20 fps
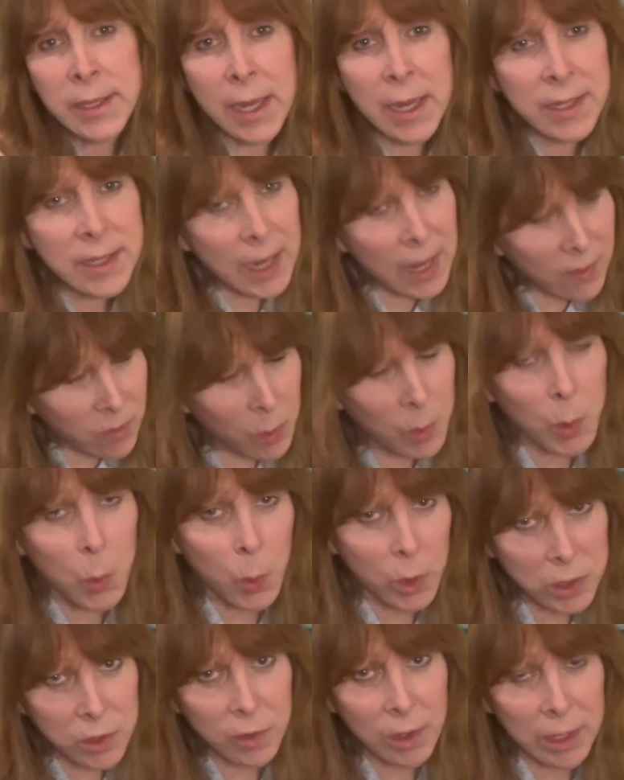days, everybody
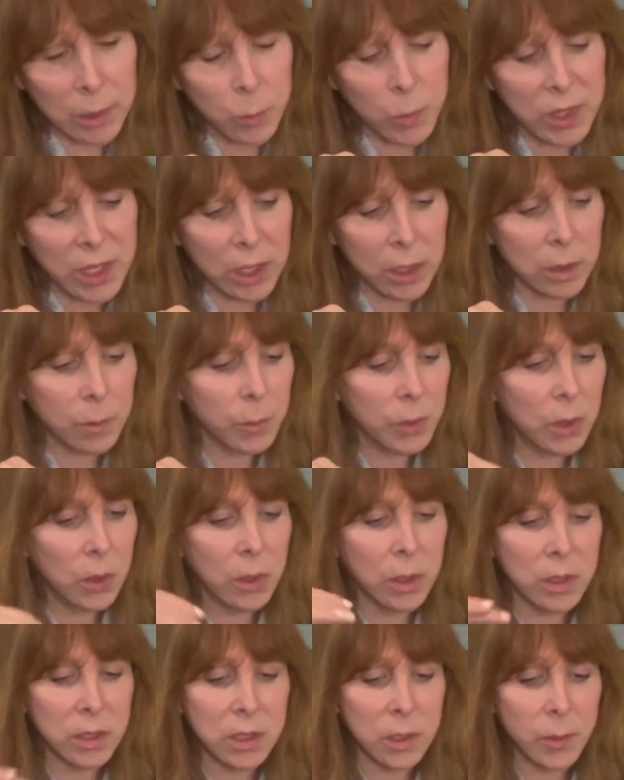walks around with their
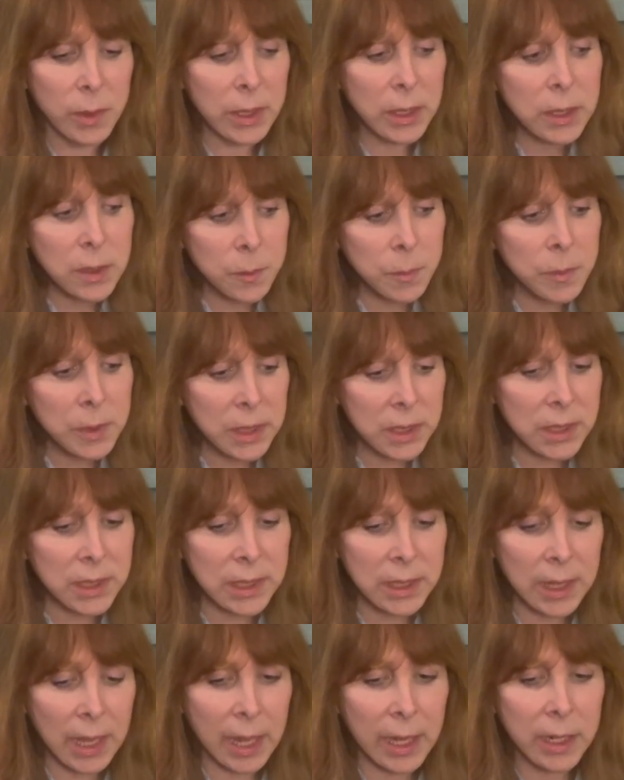computer, so it is
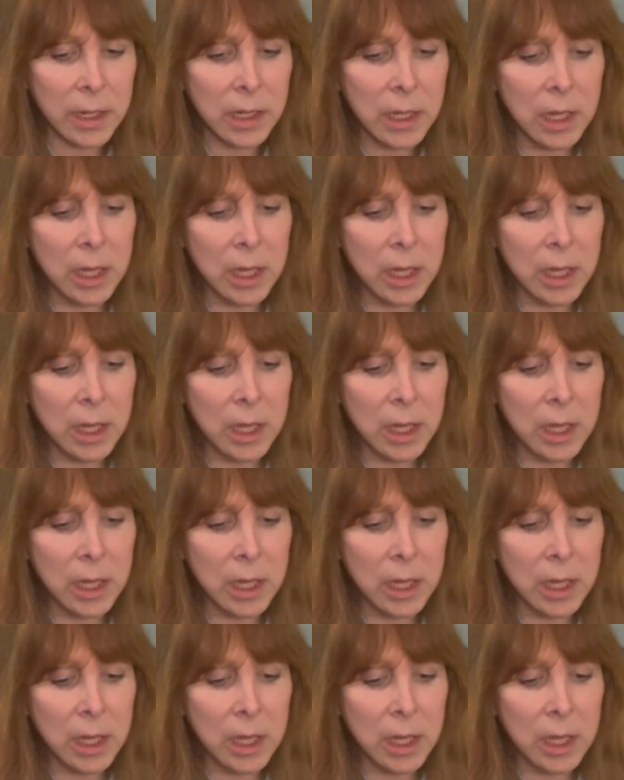missing that.